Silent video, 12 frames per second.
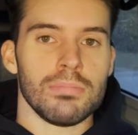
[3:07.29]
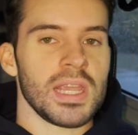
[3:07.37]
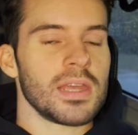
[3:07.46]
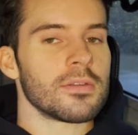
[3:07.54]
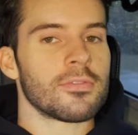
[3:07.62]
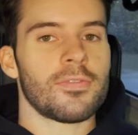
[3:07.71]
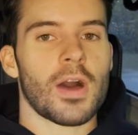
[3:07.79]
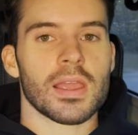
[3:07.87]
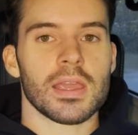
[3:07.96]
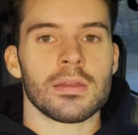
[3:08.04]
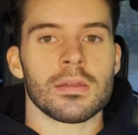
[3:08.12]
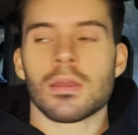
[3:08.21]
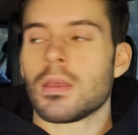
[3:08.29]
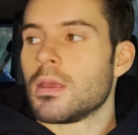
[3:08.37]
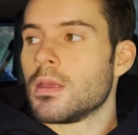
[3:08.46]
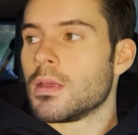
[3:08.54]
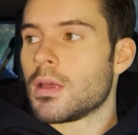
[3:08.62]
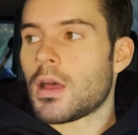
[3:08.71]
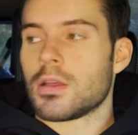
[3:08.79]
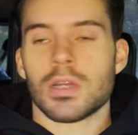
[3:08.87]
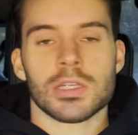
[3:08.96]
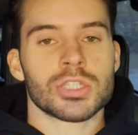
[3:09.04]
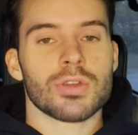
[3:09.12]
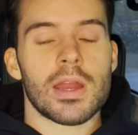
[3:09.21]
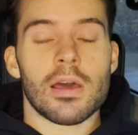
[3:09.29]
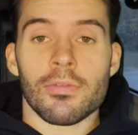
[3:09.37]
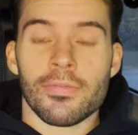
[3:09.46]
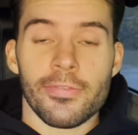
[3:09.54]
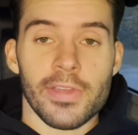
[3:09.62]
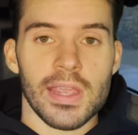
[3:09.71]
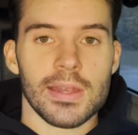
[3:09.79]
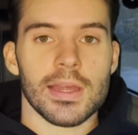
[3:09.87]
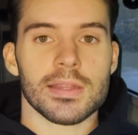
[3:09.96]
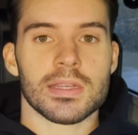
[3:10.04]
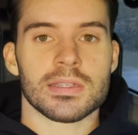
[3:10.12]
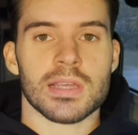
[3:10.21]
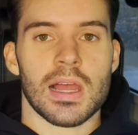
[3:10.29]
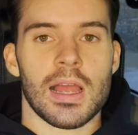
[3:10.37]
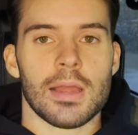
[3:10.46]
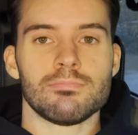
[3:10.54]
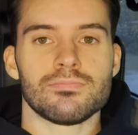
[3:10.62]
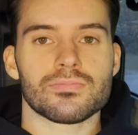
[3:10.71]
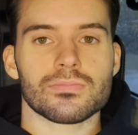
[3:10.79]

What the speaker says: being a straight up fiend at the time.